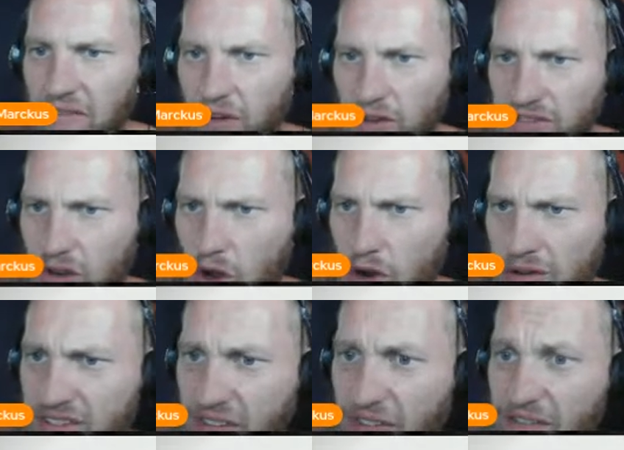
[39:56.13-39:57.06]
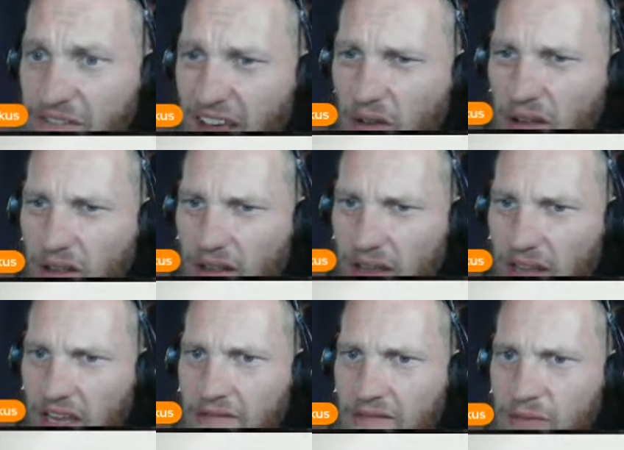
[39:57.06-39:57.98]
also known as the
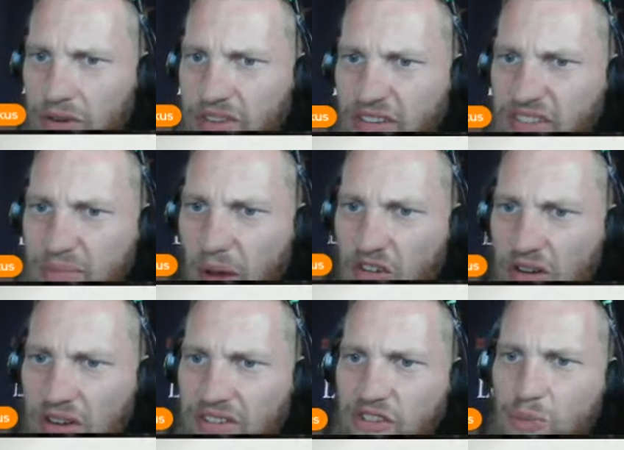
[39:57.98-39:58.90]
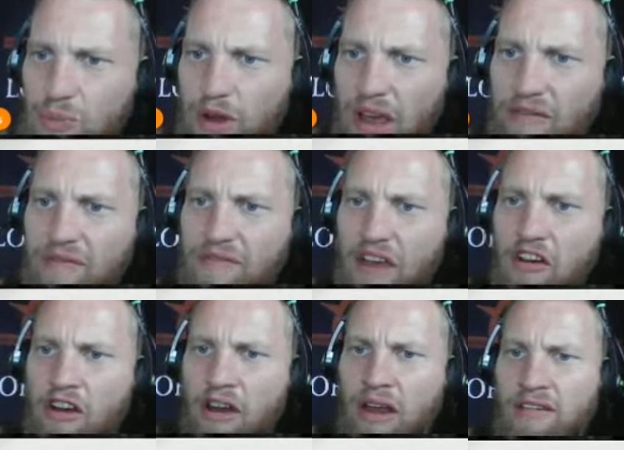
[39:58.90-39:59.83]
Fellglaive, was a specialized super heavy
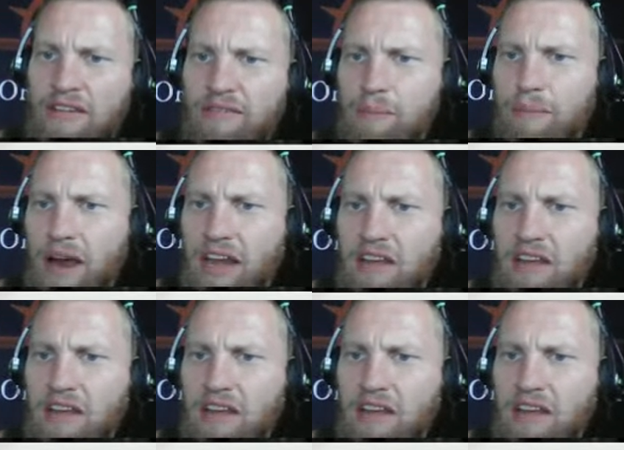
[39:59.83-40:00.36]
variant of the mighty